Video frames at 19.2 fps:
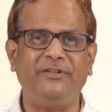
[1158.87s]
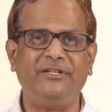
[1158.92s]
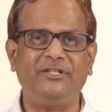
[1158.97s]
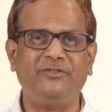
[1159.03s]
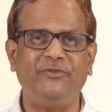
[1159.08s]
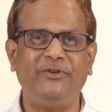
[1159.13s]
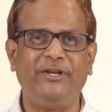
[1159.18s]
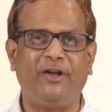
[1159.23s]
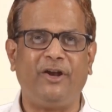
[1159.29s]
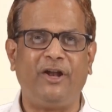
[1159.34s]

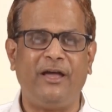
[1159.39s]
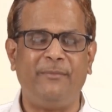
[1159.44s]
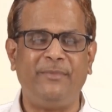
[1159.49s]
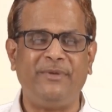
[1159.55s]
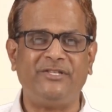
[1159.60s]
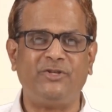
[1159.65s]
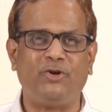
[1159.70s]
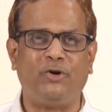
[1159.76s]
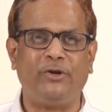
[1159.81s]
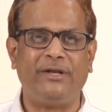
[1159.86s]
which we are
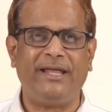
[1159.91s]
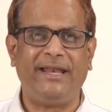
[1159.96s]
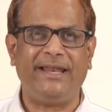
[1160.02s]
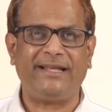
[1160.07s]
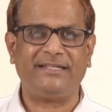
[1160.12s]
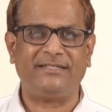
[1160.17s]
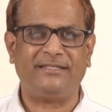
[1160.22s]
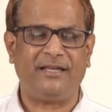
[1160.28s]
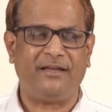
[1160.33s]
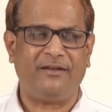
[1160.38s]
Amazon
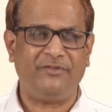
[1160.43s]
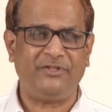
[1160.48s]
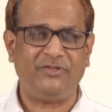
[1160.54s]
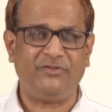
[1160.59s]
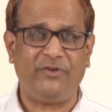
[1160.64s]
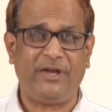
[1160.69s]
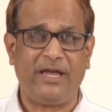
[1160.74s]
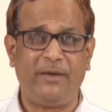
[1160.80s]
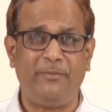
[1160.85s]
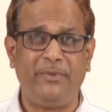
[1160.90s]
Alexa,
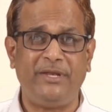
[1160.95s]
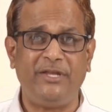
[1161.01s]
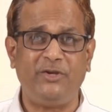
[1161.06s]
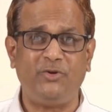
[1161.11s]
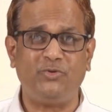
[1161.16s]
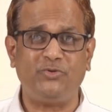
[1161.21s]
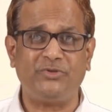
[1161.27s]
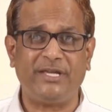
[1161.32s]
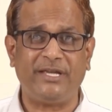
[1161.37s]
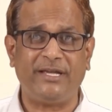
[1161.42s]
which we have been
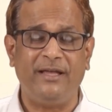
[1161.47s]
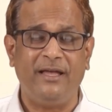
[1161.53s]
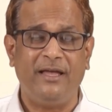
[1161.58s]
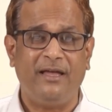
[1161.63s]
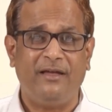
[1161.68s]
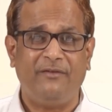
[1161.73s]
using,